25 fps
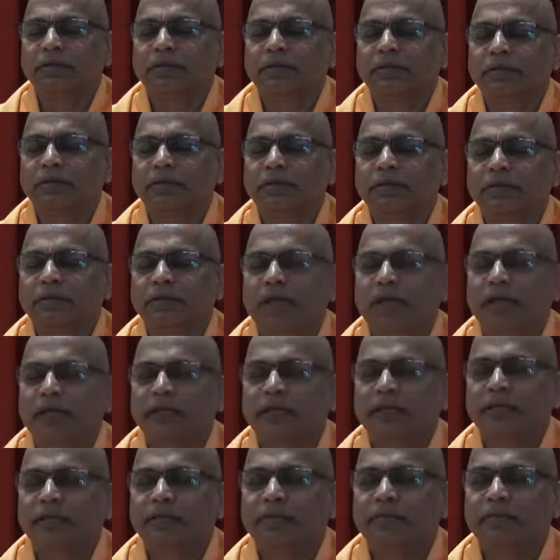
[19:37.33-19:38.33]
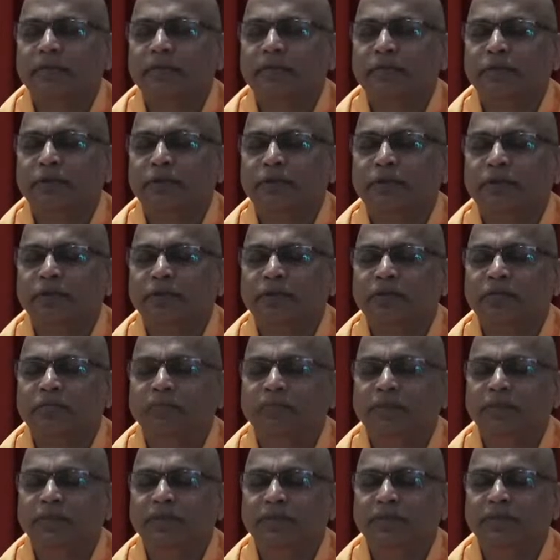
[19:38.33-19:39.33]
It's a light of
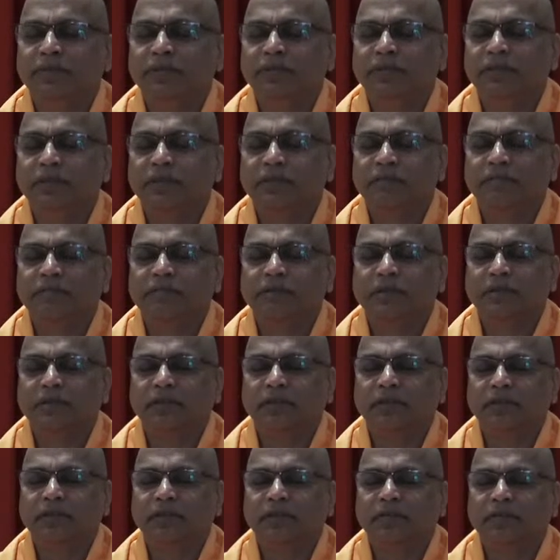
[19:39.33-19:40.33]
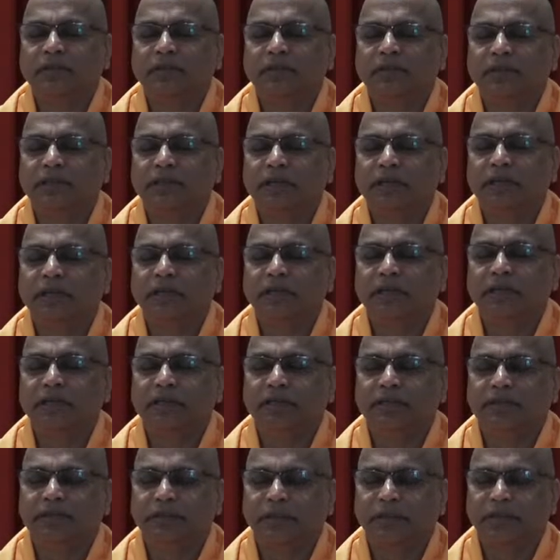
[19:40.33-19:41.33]
absolute peace that fills you with serenity
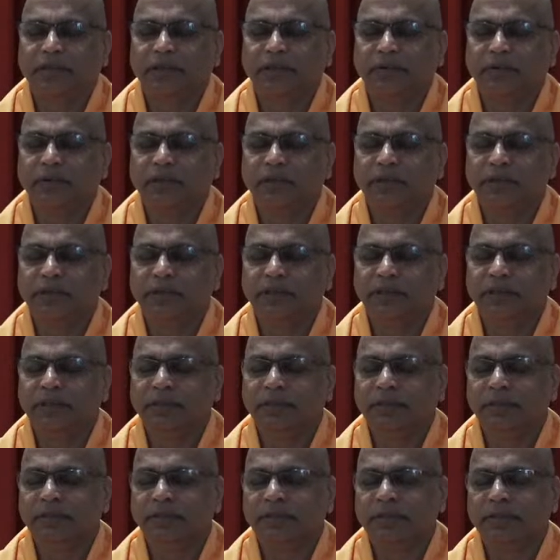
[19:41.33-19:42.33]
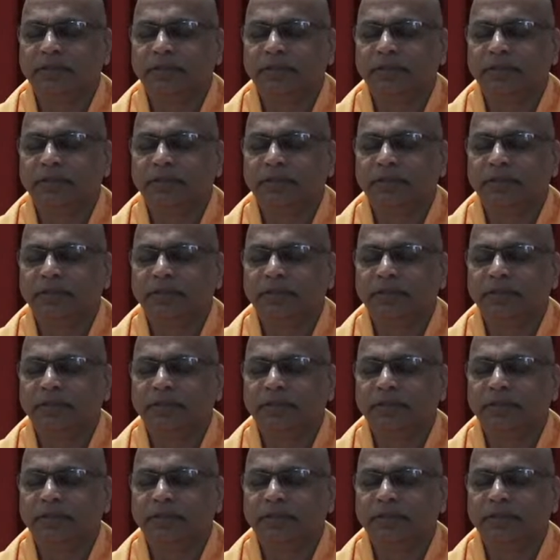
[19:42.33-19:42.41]
and tranquility.